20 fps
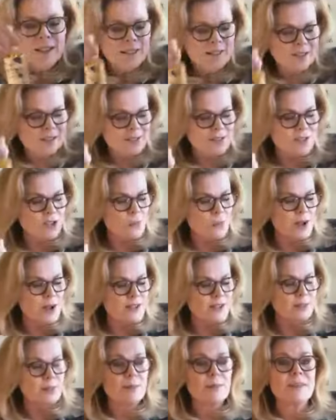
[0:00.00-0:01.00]
This is our
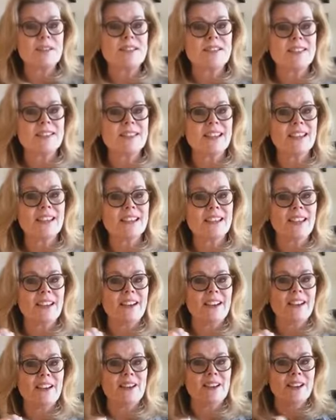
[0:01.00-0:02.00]
Wise Women's
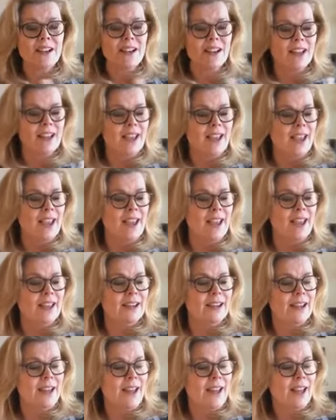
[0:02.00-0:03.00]
Skincare, and
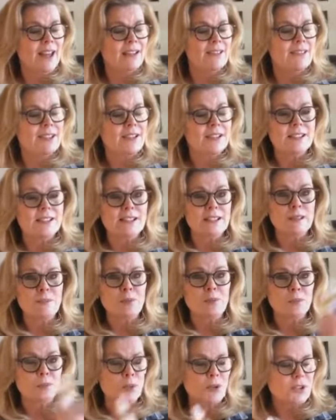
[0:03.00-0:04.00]
it has a
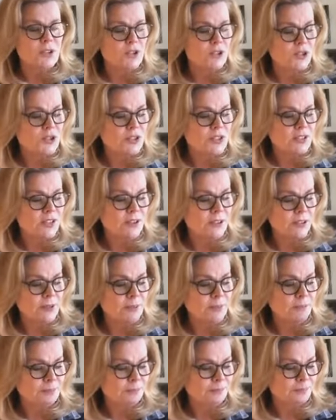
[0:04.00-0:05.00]
deep moisture serum.
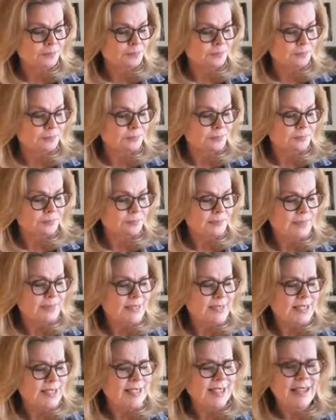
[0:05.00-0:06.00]

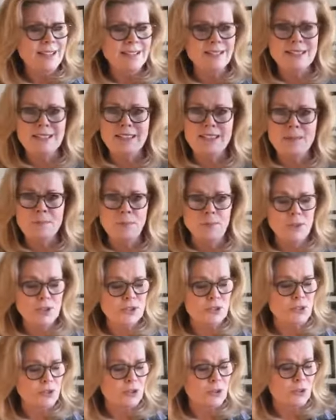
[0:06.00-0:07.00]
It has a deep
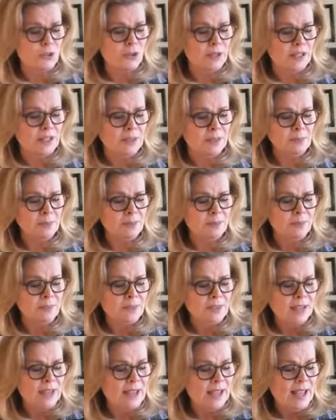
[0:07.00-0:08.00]
moisture cream,
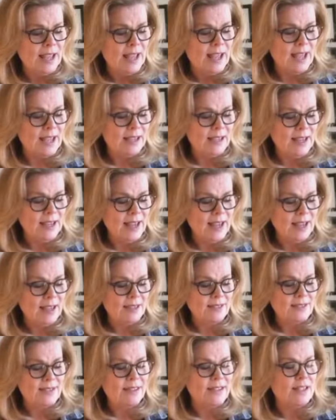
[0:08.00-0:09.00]
and it
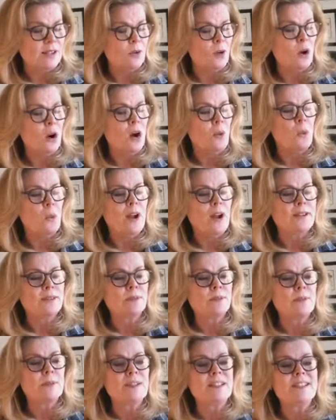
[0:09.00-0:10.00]
has the Wise
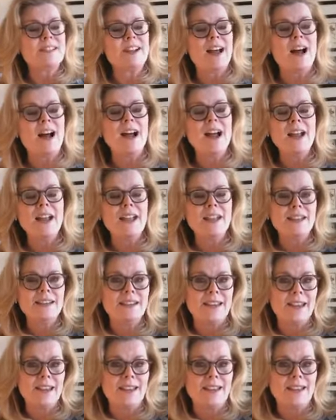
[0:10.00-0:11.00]
Women's Eye,
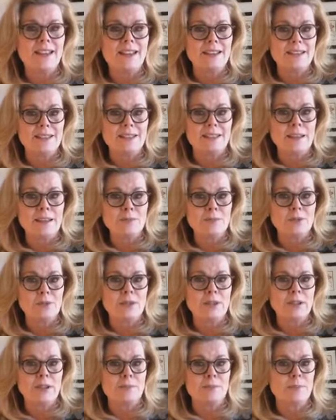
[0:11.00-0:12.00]
Neck, and Lip
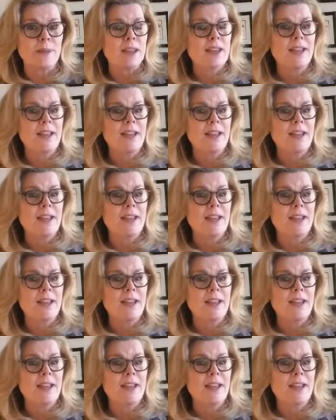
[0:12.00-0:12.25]
Cream.